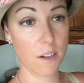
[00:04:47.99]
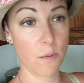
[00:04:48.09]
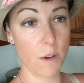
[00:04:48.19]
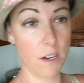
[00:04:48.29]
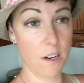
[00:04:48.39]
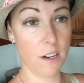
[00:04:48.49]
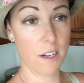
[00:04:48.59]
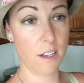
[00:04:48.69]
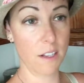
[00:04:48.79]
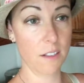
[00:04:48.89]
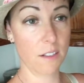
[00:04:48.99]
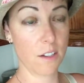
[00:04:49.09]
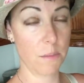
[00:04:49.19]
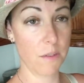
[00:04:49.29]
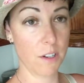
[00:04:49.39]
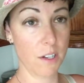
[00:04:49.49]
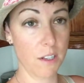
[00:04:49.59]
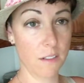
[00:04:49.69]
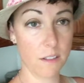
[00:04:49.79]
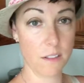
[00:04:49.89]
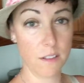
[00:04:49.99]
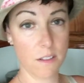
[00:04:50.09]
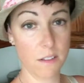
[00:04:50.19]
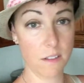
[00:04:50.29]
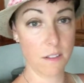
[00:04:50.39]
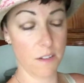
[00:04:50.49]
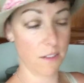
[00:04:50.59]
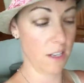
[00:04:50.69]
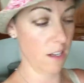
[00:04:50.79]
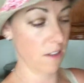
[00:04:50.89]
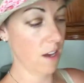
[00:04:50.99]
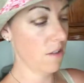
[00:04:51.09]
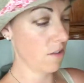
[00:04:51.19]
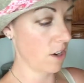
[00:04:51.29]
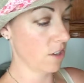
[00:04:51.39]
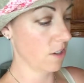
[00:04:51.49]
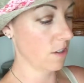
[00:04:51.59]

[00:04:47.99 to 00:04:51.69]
whatnot, and could be very devastating the other direction.